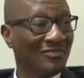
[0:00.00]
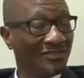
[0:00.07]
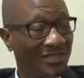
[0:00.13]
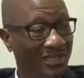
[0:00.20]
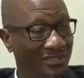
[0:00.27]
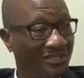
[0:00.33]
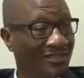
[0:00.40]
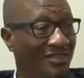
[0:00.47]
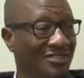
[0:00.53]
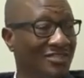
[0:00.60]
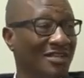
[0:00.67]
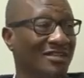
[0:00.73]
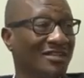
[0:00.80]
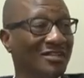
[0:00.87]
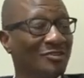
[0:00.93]
that the
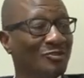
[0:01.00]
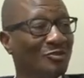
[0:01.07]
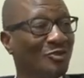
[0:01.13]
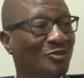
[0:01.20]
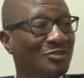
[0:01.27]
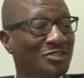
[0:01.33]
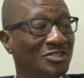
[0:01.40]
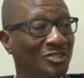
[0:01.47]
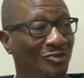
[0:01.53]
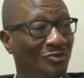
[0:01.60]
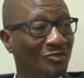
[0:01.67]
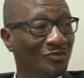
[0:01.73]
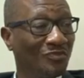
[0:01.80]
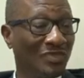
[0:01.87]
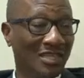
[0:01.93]
journey need to
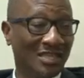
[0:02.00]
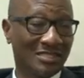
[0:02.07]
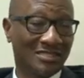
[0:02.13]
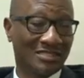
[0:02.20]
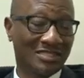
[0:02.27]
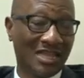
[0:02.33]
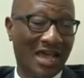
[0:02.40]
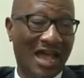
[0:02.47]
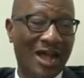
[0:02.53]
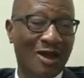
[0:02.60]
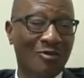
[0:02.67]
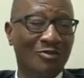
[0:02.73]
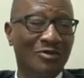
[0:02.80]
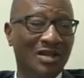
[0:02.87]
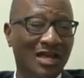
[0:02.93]
continue is
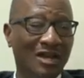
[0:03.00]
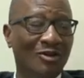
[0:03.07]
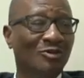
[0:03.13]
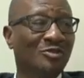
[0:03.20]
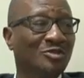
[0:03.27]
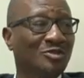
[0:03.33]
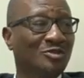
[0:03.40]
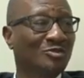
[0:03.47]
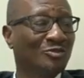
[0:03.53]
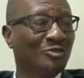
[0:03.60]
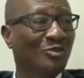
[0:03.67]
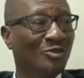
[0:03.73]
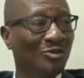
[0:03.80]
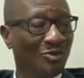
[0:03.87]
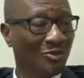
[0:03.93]
how now to
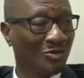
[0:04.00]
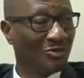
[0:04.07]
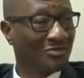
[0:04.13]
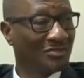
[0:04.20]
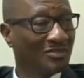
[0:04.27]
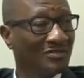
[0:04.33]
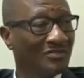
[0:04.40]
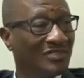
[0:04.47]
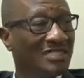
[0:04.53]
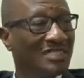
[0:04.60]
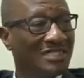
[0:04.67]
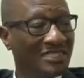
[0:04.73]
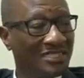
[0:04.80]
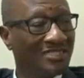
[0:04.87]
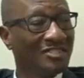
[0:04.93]
grow
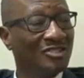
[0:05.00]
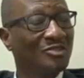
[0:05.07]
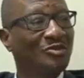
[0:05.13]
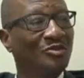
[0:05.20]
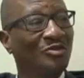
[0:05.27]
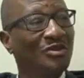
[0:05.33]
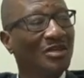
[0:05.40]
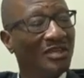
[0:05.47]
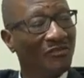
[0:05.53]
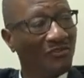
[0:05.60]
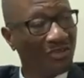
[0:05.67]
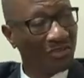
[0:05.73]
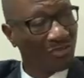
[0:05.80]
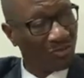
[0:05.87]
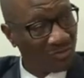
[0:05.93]
digital
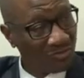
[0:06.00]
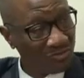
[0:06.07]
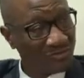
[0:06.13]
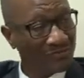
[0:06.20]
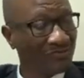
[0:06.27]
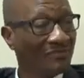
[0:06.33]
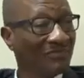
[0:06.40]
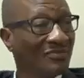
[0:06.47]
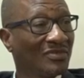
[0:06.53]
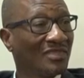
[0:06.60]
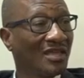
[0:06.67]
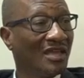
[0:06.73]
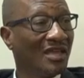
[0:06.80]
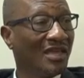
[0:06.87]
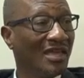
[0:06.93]
revenue
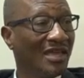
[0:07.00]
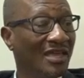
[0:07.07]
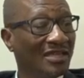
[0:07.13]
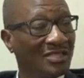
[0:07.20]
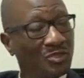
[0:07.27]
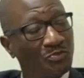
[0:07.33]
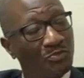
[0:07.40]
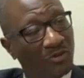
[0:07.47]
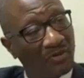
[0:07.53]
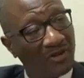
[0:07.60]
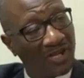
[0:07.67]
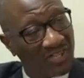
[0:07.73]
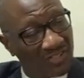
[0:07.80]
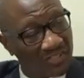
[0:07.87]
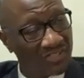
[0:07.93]

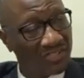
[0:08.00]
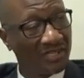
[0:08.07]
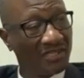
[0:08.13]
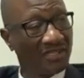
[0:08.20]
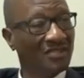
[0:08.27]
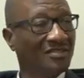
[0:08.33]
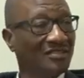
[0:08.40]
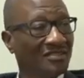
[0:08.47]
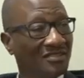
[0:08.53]
exponentially